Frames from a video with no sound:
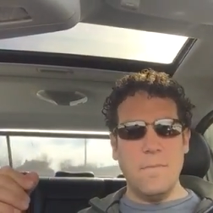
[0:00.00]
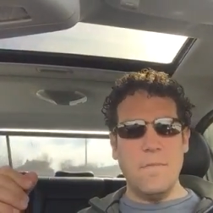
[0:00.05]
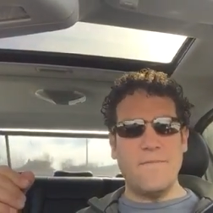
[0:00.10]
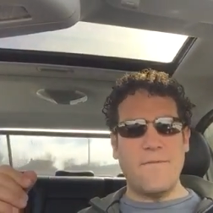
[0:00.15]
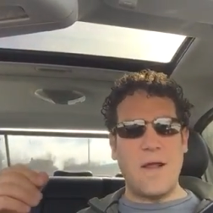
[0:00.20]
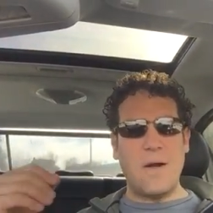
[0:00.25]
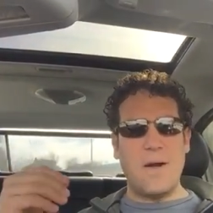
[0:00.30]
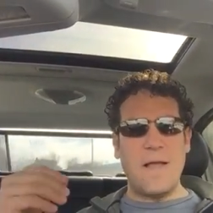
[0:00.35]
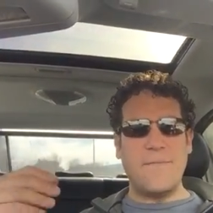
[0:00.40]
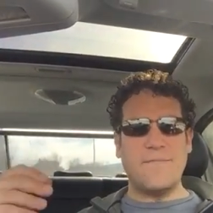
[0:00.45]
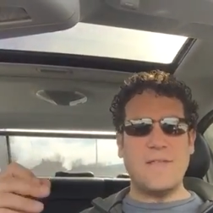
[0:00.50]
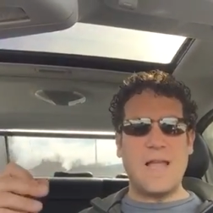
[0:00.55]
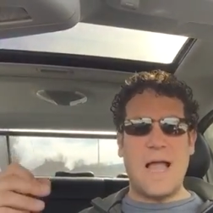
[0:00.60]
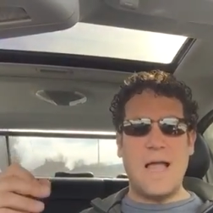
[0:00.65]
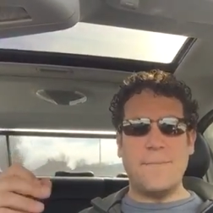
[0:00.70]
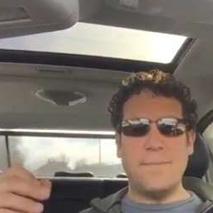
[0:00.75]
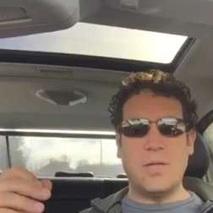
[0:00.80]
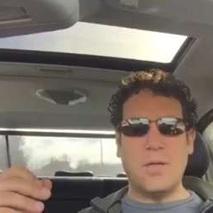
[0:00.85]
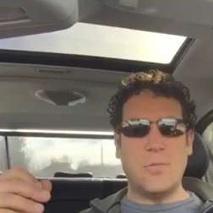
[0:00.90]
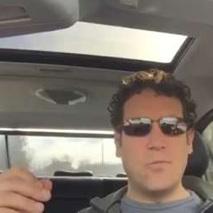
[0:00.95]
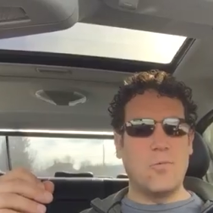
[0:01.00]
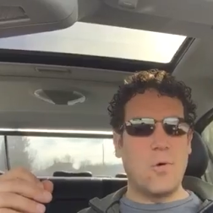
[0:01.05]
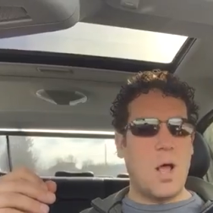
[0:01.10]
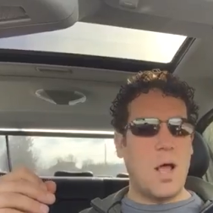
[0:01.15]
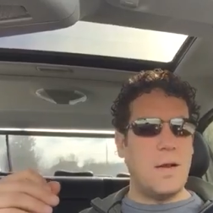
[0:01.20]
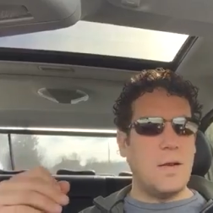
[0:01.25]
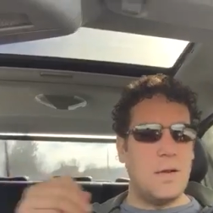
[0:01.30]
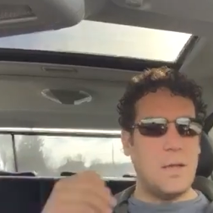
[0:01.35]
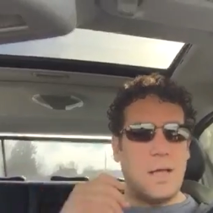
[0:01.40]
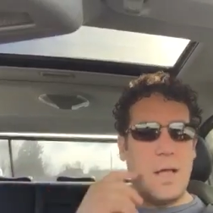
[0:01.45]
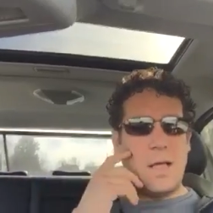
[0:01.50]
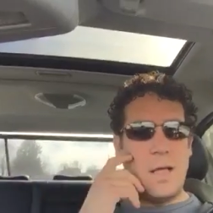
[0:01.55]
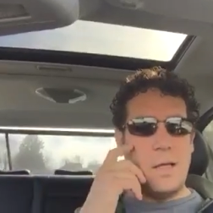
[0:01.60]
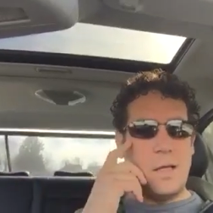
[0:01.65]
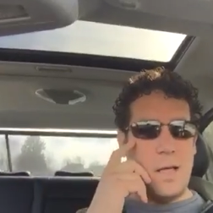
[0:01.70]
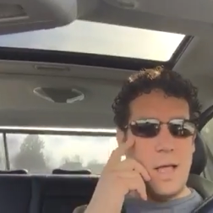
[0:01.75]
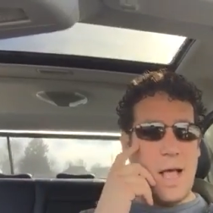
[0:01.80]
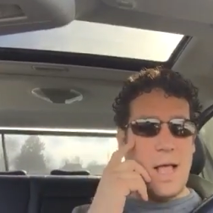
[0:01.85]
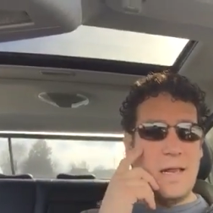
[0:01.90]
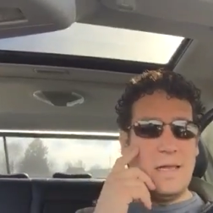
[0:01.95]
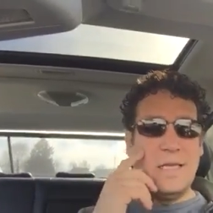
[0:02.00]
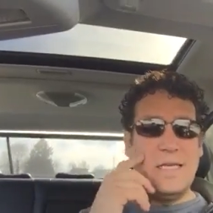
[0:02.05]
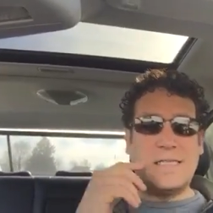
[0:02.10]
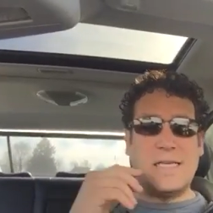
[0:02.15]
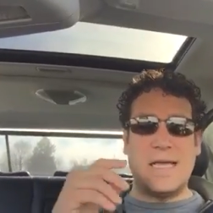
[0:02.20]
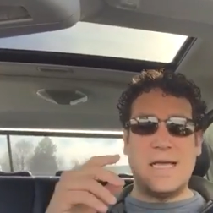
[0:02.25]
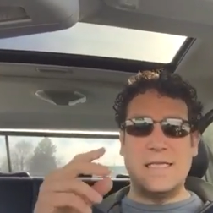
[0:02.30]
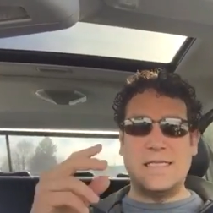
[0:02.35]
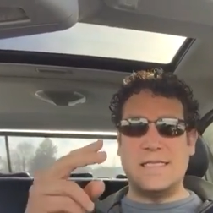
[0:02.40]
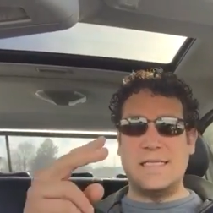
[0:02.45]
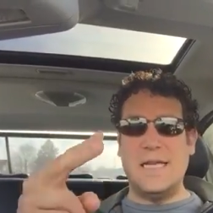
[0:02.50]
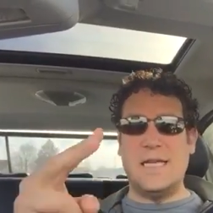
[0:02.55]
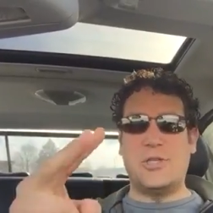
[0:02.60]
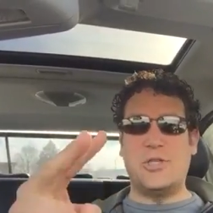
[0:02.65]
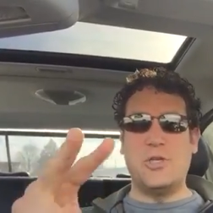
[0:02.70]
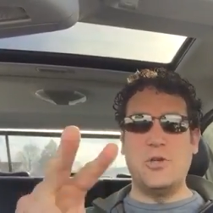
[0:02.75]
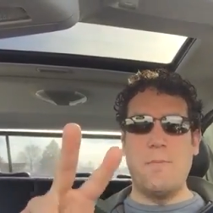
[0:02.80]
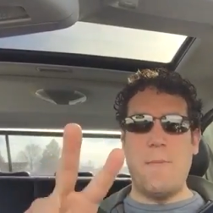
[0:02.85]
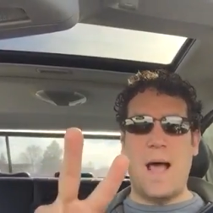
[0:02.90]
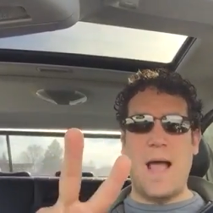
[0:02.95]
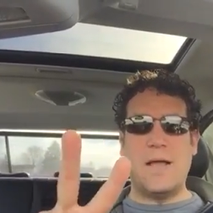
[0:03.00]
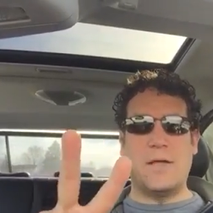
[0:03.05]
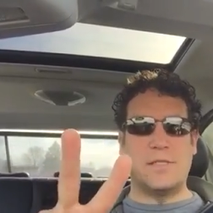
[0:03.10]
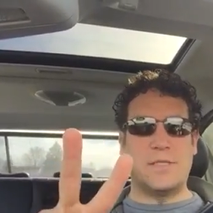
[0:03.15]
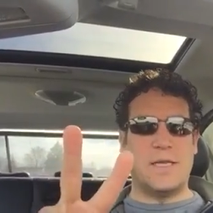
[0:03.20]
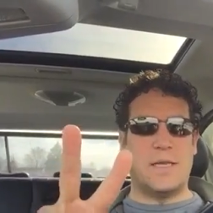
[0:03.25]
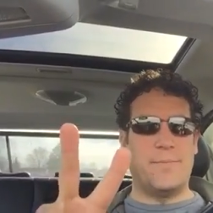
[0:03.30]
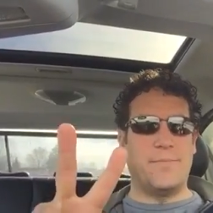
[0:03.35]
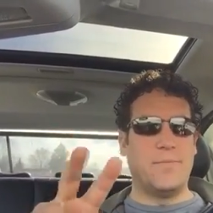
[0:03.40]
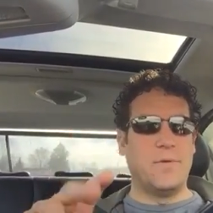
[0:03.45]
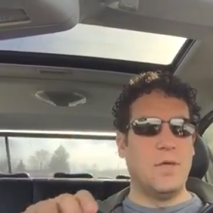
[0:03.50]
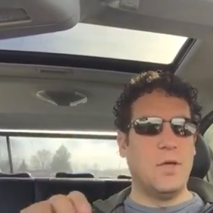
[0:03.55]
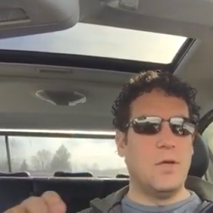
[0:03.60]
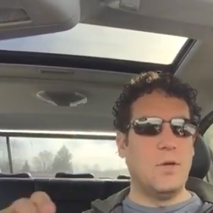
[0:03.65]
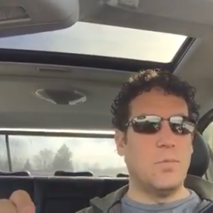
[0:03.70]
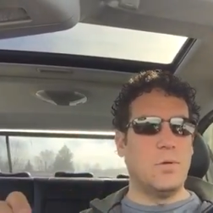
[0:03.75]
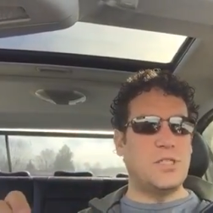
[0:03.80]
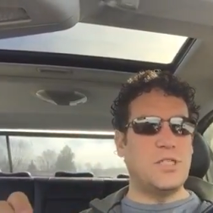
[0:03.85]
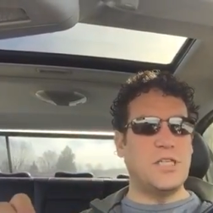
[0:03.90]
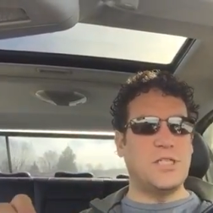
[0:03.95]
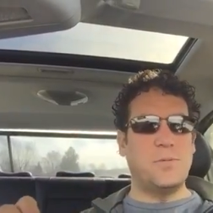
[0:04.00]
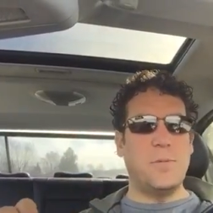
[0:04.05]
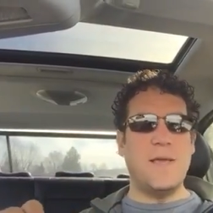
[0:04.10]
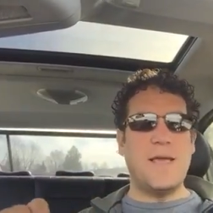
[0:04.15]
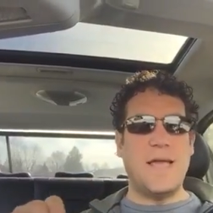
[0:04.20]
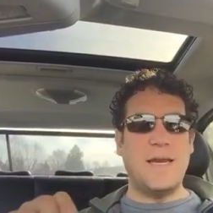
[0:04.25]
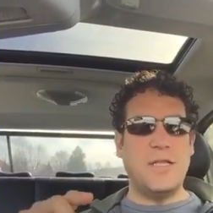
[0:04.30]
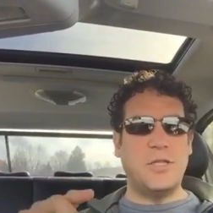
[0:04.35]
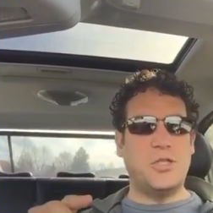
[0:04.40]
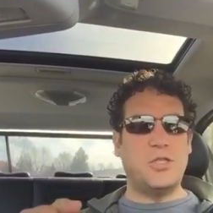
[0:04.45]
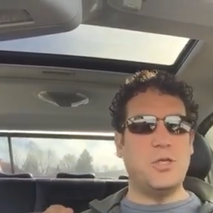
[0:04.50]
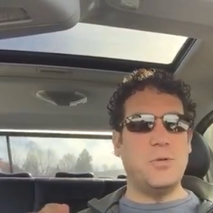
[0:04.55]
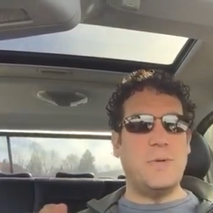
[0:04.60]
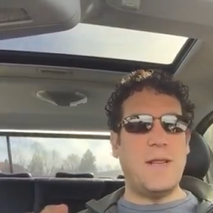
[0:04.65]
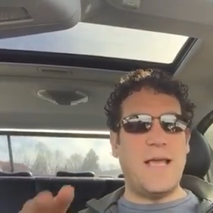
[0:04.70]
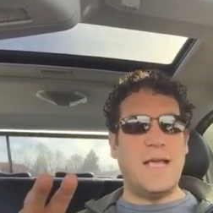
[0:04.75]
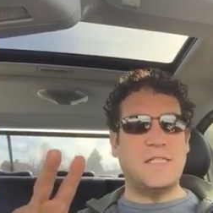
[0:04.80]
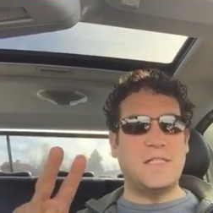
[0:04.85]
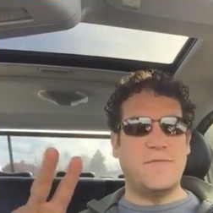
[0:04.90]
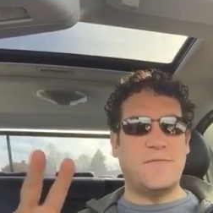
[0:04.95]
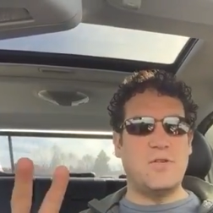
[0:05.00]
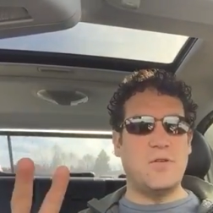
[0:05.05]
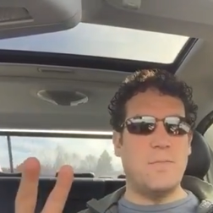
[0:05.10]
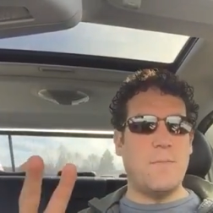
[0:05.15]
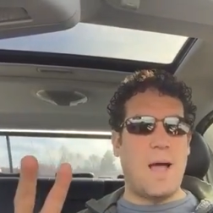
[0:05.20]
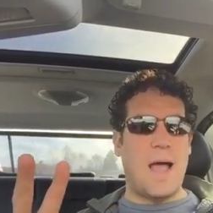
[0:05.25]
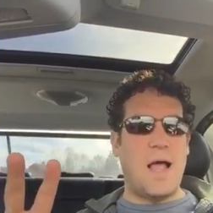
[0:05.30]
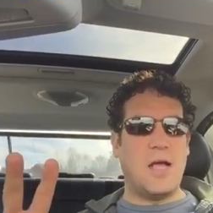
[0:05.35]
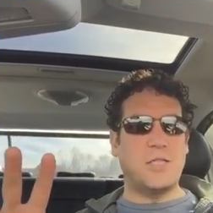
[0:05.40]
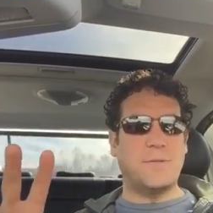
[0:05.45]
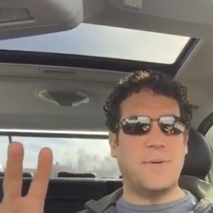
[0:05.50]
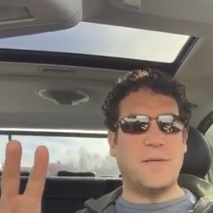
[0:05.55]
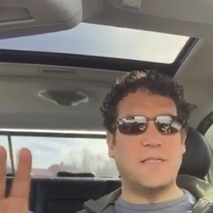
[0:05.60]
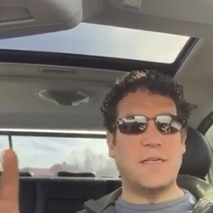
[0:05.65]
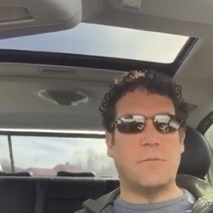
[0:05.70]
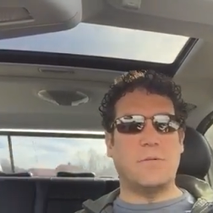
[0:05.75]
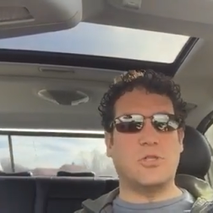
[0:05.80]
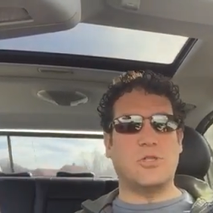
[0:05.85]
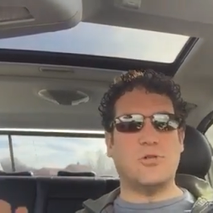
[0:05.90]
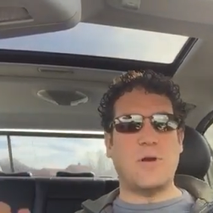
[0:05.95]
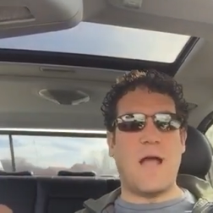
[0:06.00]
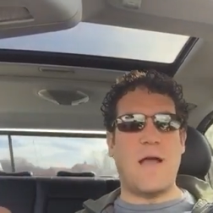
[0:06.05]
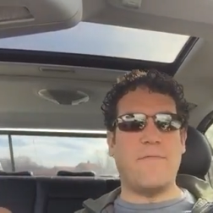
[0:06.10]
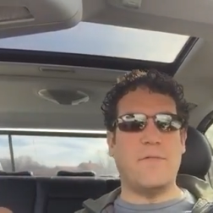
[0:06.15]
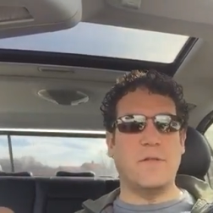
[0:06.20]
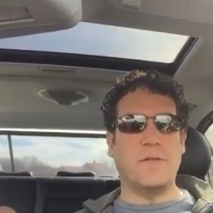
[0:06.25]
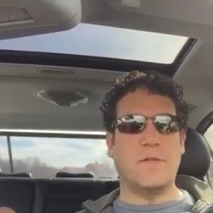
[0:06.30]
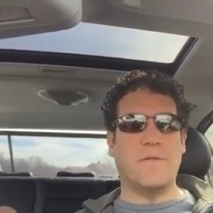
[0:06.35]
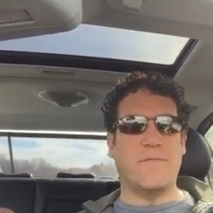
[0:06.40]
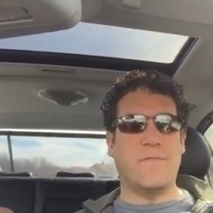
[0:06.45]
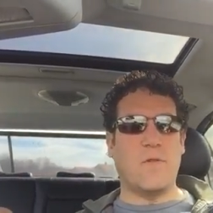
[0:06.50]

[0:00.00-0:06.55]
if I don't have time to run, at least I can sneak two miles in. Which this week I did two days of two miles because I was traveling to